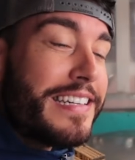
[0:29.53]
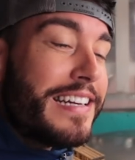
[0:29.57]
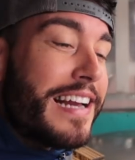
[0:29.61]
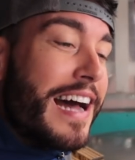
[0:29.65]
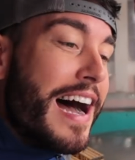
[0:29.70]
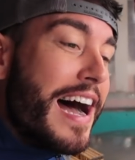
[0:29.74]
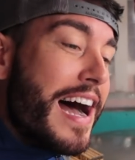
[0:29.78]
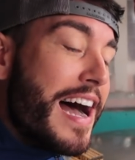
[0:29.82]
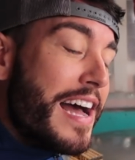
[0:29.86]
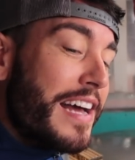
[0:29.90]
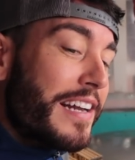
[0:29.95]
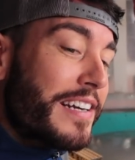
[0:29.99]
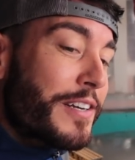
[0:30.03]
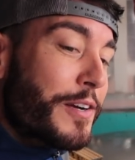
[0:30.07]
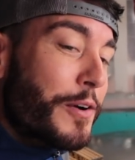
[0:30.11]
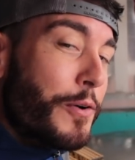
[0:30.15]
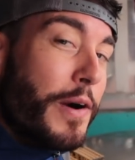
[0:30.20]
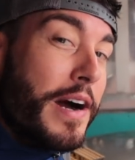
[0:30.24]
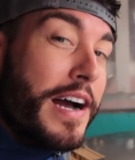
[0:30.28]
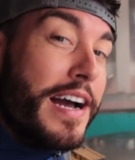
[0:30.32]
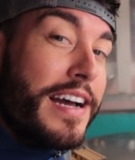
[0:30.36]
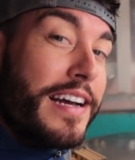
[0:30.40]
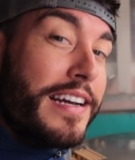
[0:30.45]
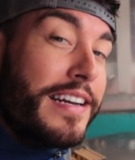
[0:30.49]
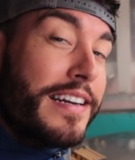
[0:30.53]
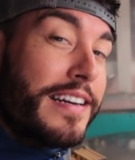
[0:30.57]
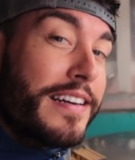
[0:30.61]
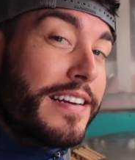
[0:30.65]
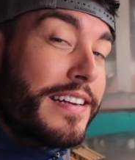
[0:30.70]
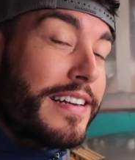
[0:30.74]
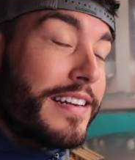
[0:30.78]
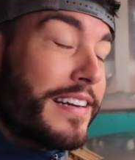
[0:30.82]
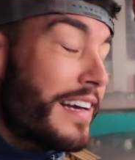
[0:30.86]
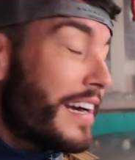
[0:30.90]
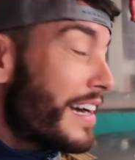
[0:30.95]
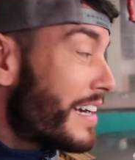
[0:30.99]
not quite
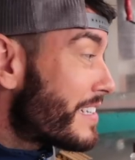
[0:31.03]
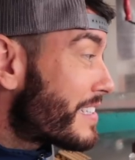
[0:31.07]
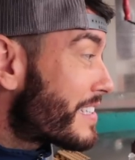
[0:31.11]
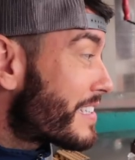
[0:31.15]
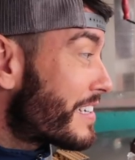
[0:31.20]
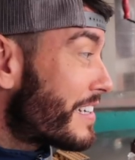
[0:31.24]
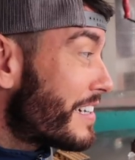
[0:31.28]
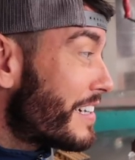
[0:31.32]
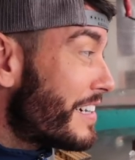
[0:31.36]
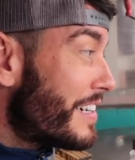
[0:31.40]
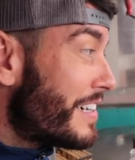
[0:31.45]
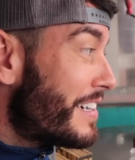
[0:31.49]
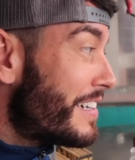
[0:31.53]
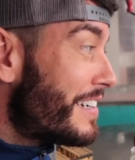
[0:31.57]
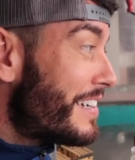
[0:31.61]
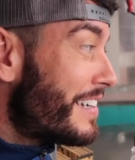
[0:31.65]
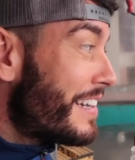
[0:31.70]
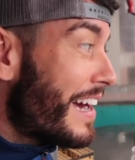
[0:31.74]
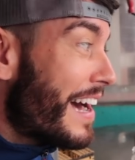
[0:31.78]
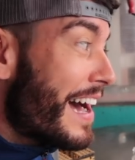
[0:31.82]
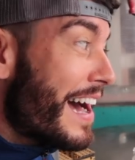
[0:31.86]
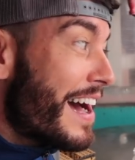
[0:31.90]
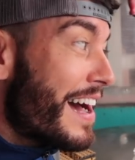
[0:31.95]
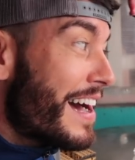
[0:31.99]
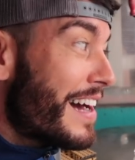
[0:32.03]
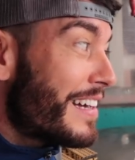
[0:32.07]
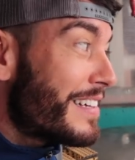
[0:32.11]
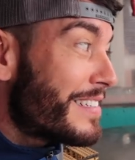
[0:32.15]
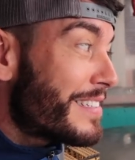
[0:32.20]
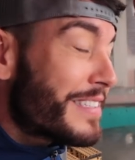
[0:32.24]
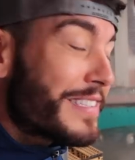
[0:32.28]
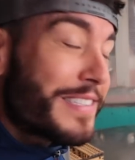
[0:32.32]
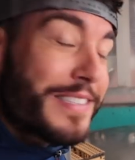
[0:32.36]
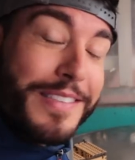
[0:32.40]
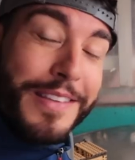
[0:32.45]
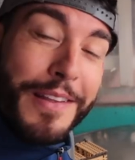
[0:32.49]
as good as
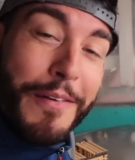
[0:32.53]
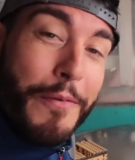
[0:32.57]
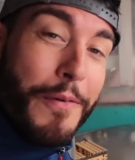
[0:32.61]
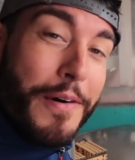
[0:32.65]
the